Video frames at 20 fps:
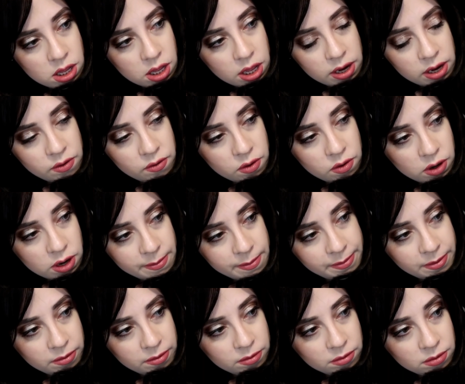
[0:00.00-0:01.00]
I don't know, a
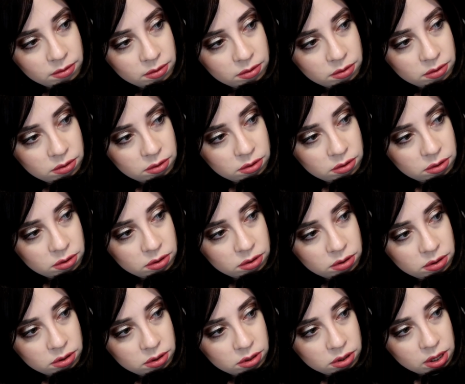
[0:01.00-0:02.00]
couple
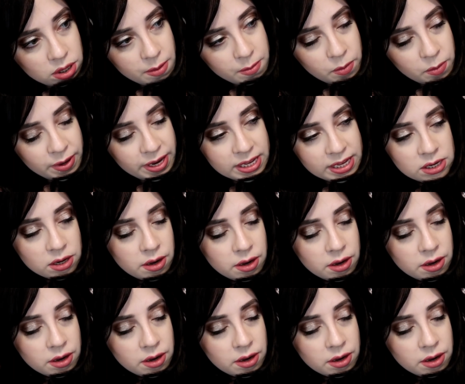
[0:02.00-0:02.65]
weeks,